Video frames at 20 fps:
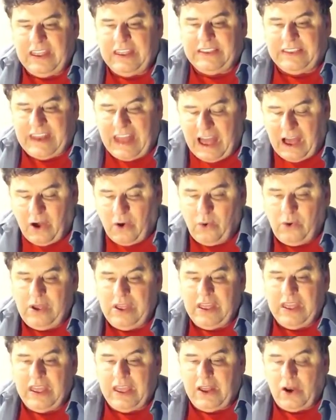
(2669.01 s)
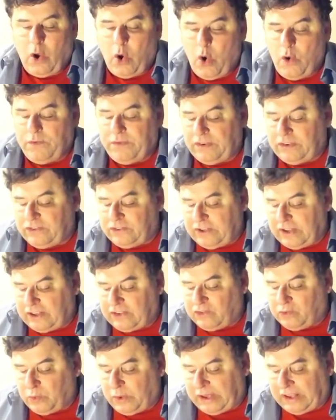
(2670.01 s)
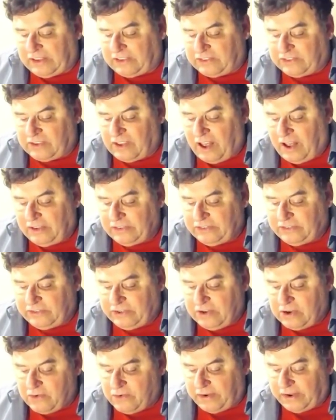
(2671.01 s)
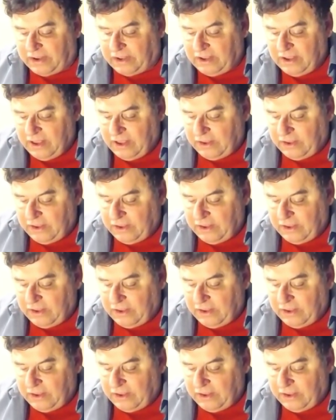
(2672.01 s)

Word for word: now in over six weeks on Syria